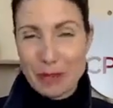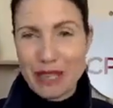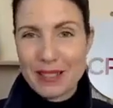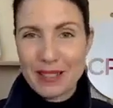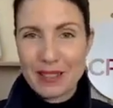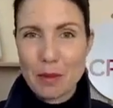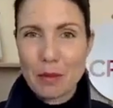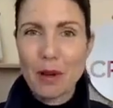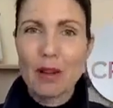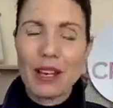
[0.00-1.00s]
basically a
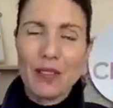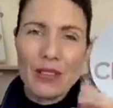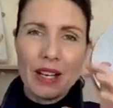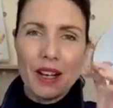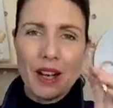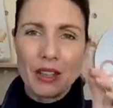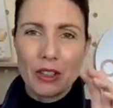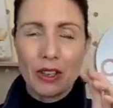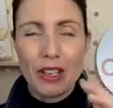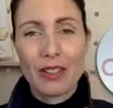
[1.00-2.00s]
pot, and then I
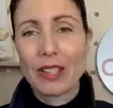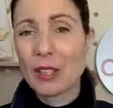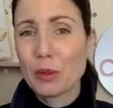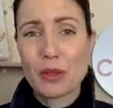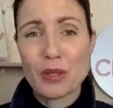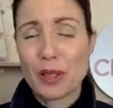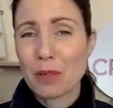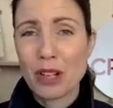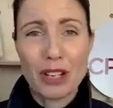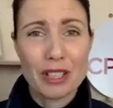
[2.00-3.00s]
think it was some
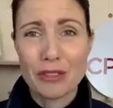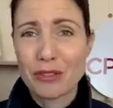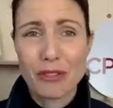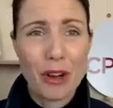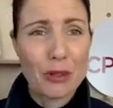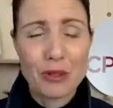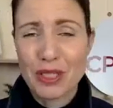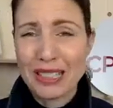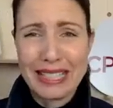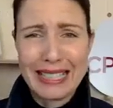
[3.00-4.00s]
kind of
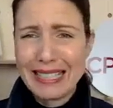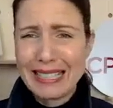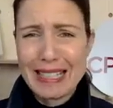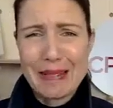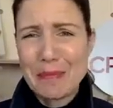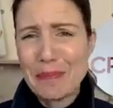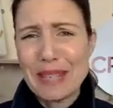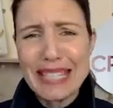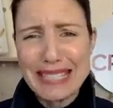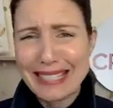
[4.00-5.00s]
frozen
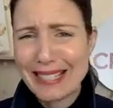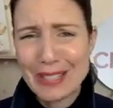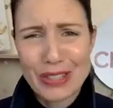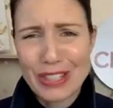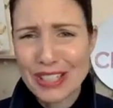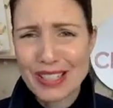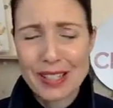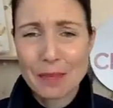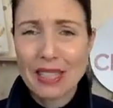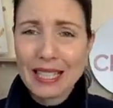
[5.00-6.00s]
meat, sausages,
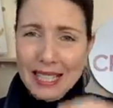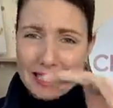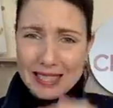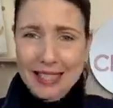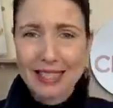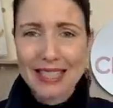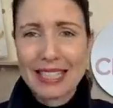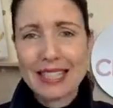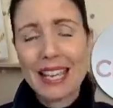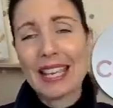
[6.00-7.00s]
something, and stuck it
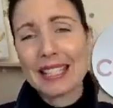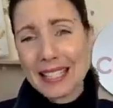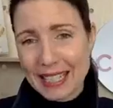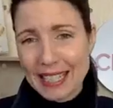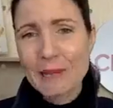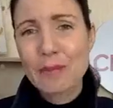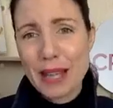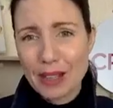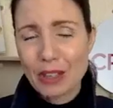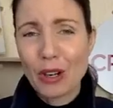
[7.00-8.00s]
in there to keep
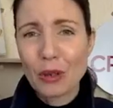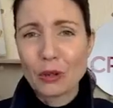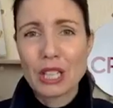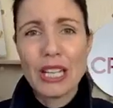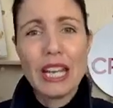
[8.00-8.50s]
that cold.